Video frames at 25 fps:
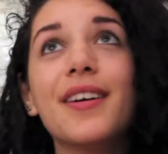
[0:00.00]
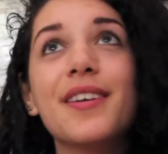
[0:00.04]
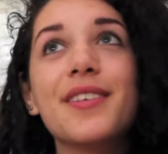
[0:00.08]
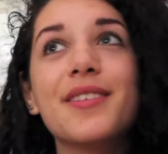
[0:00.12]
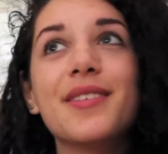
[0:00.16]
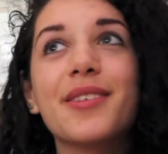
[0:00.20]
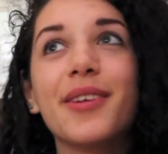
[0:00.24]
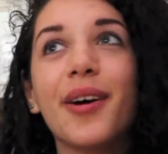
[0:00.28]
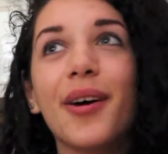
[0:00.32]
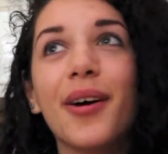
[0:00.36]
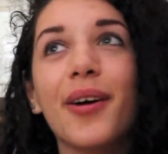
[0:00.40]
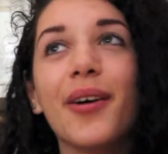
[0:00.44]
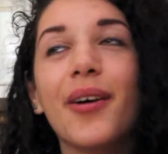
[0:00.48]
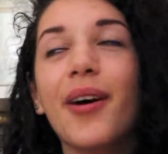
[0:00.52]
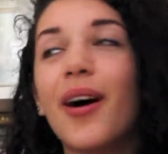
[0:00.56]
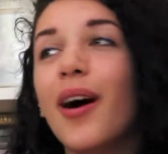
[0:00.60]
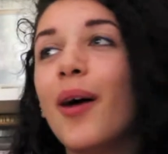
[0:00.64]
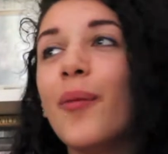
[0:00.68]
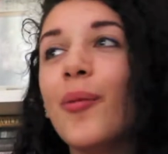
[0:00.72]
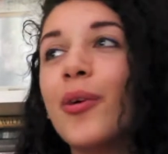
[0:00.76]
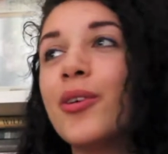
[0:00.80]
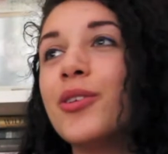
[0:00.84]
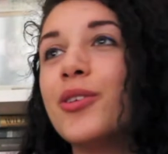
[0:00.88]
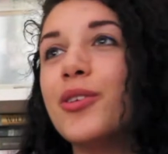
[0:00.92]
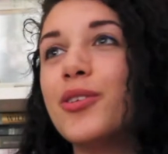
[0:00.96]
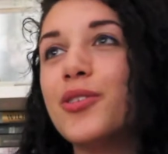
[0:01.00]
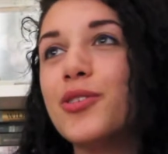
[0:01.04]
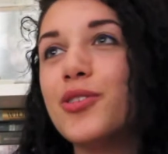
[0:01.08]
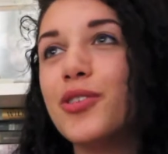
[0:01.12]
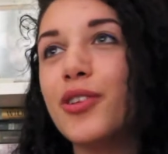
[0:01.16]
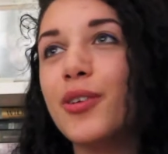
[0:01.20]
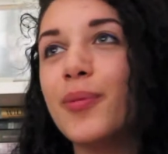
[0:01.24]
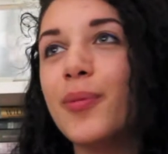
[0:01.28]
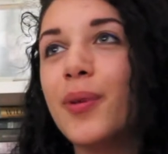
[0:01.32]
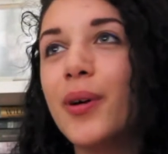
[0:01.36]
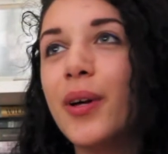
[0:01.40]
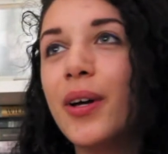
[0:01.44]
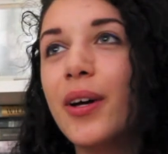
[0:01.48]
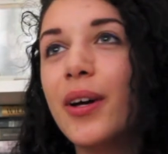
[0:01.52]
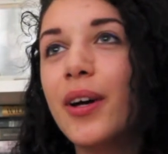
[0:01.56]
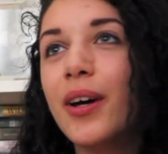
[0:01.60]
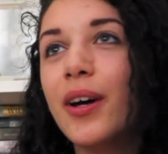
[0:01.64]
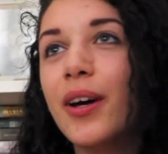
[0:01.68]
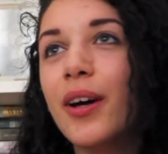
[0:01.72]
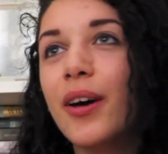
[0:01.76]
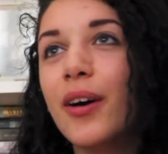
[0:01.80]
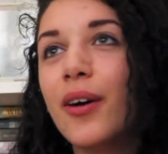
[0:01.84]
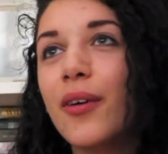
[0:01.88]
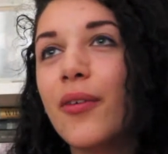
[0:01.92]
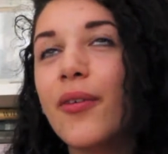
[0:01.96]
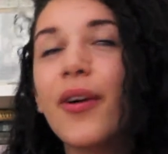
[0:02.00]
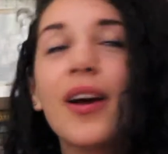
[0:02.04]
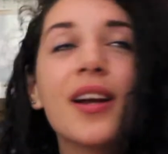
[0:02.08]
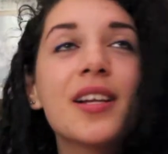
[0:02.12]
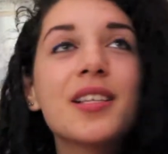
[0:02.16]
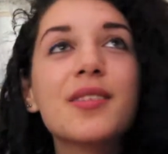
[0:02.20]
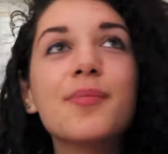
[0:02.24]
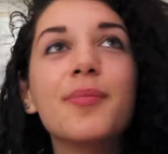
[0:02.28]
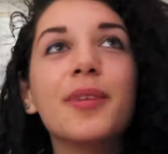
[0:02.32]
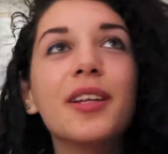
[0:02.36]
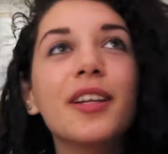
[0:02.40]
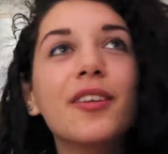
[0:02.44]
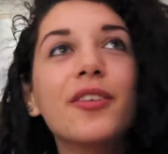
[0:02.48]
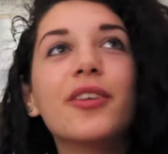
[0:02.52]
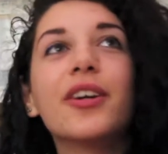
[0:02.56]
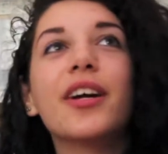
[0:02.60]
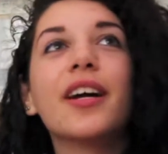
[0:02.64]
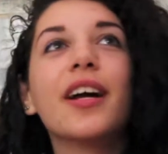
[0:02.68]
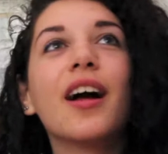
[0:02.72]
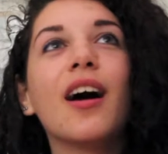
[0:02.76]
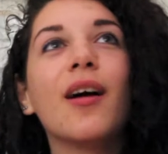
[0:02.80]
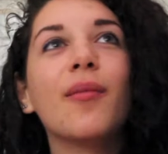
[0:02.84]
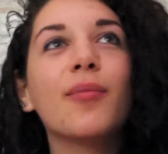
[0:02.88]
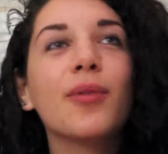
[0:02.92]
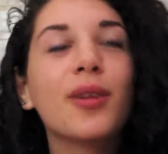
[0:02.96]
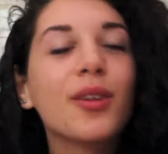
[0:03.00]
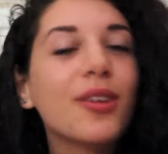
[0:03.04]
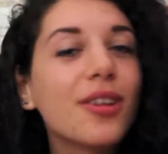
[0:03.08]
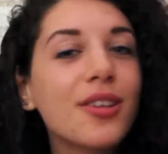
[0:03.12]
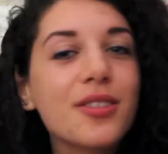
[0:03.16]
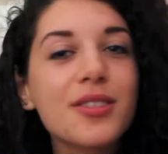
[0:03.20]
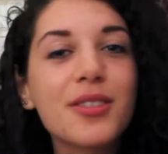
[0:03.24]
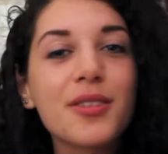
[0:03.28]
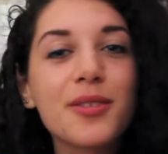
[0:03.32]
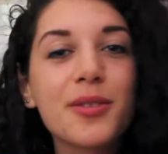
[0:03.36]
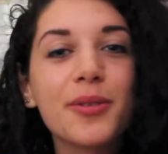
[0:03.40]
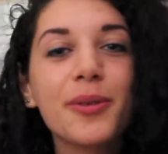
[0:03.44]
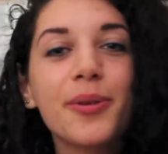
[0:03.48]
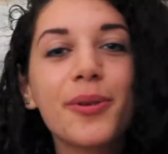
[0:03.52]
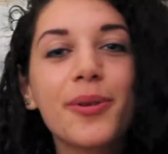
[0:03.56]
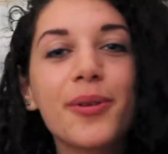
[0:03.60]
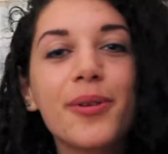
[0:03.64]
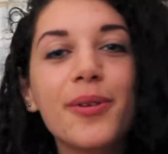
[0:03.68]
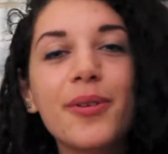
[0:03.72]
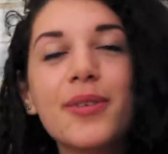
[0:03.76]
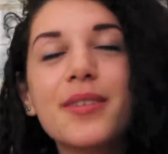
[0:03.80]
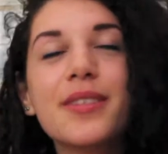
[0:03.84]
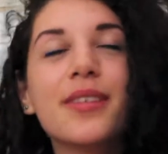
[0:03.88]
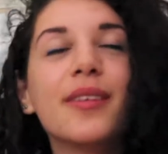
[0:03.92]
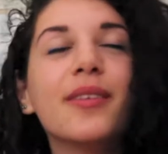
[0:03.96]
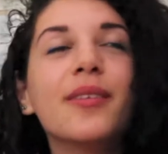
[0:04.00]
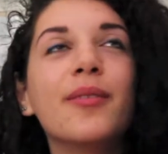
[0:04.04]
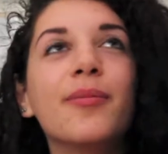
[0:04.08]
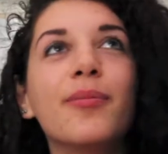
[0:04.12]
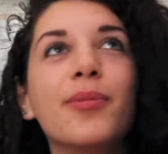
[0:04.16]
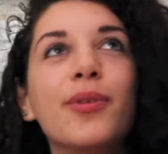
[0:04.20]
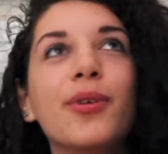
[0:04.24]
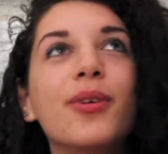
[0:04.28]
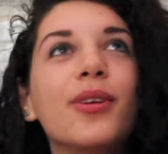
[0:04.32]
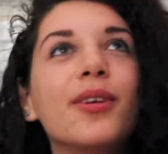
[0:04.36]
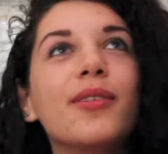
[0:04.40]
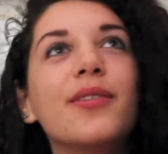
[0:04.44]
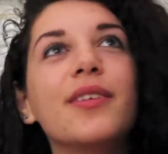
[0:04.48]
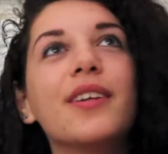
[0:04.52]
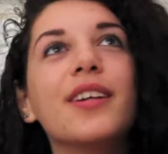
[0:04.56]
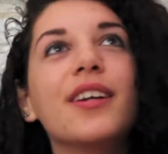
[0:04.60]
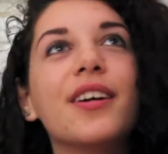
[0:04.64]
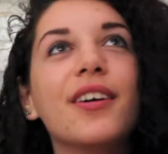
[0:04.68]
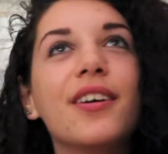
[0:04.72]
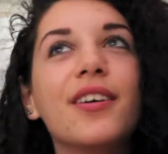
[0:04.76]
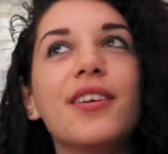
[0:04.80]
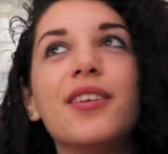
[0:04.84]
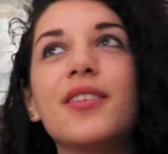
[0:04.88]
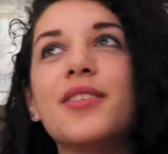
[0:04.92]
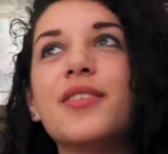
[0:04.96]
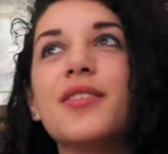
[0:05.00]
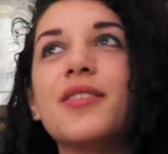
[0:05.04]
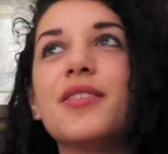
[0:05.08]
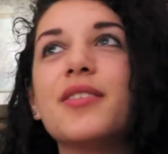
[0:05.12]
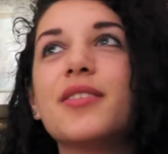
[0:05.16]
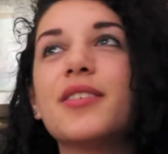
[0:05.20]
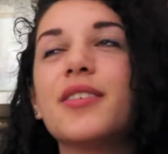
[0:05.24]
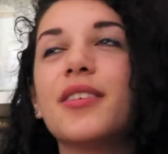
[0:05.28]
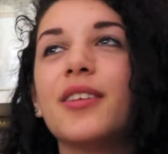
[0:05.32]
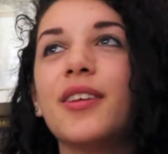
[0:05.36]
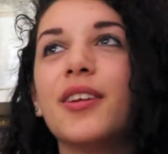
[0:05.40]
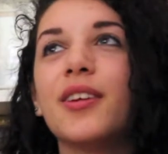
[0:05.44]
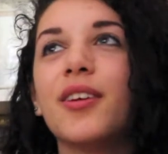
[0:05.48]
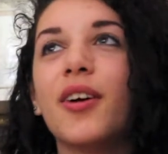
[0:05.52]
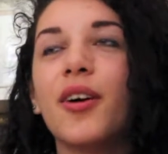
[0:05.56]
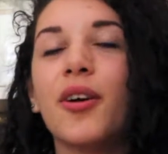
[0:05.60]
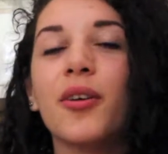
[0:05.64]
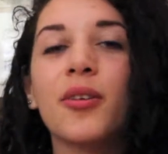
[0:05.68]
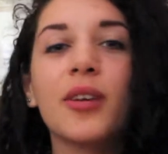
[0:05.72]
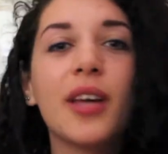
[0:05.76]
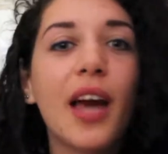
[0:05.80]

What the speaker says: so I'm on YouTube, randomly looking up closet tours and beauty videos, you know,